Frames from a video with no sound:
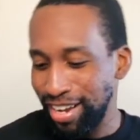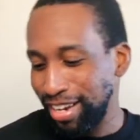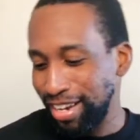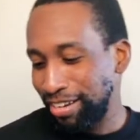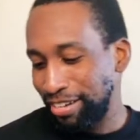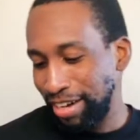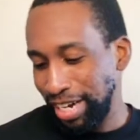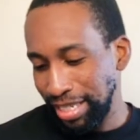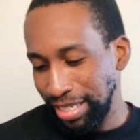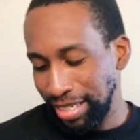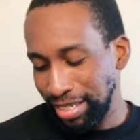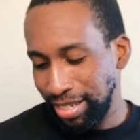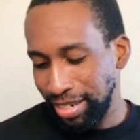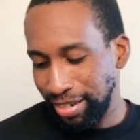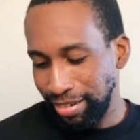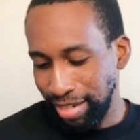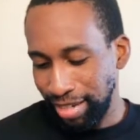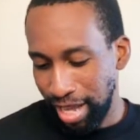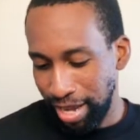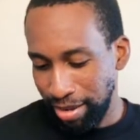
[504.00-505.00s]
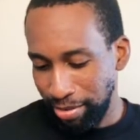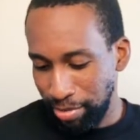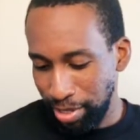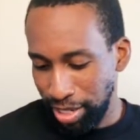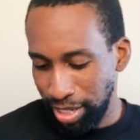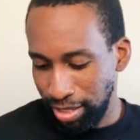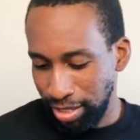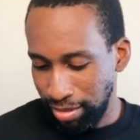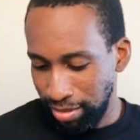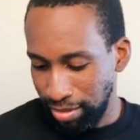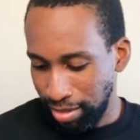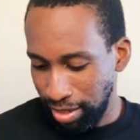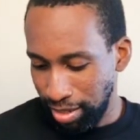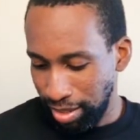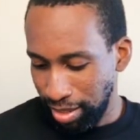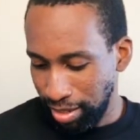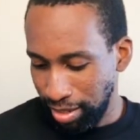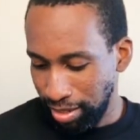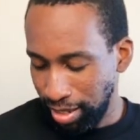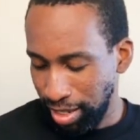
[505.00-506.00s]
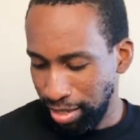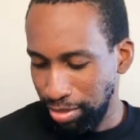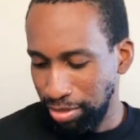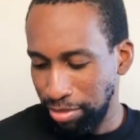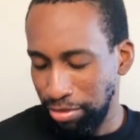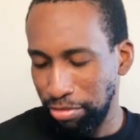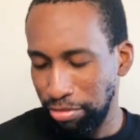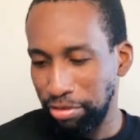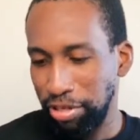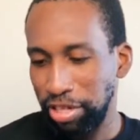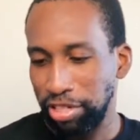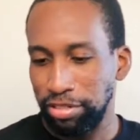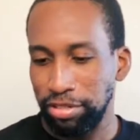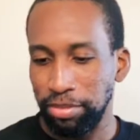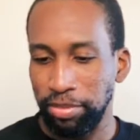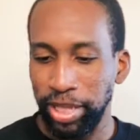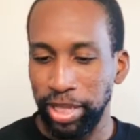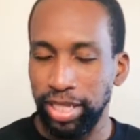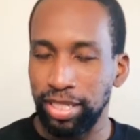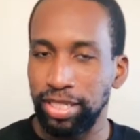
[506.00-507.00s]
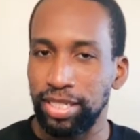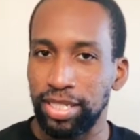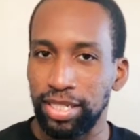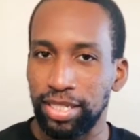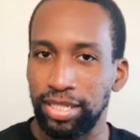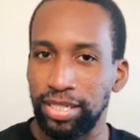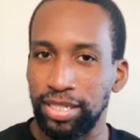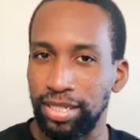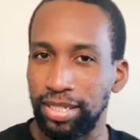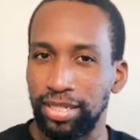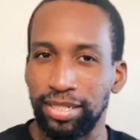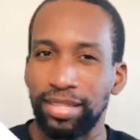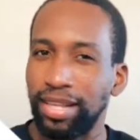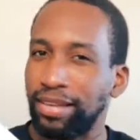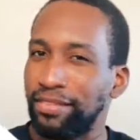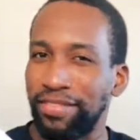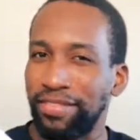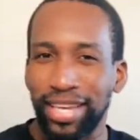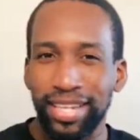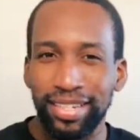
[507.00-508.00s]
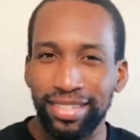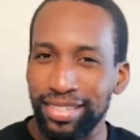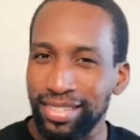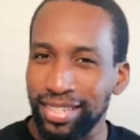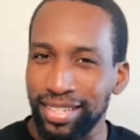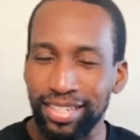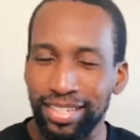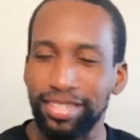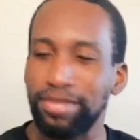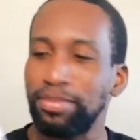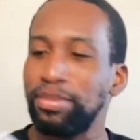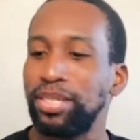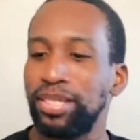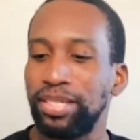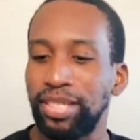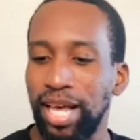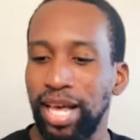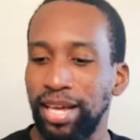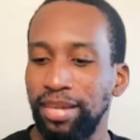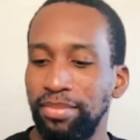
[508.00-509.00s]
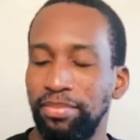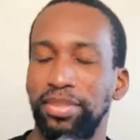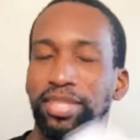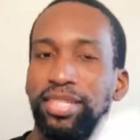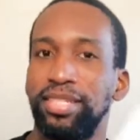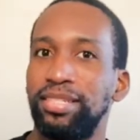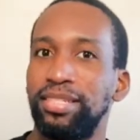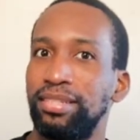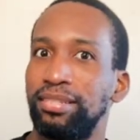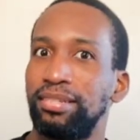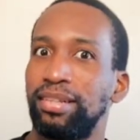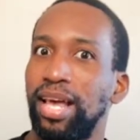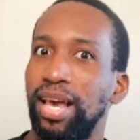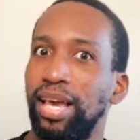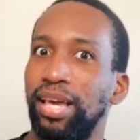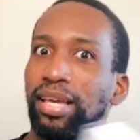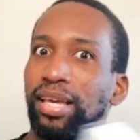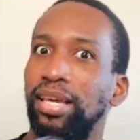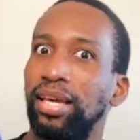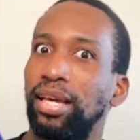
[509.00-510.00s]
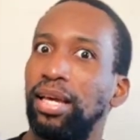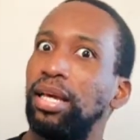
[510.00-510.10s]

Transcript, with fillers: Granted, they're like what I think like 300 pages, and it's like fantasy and it's pretty light, but it's still like,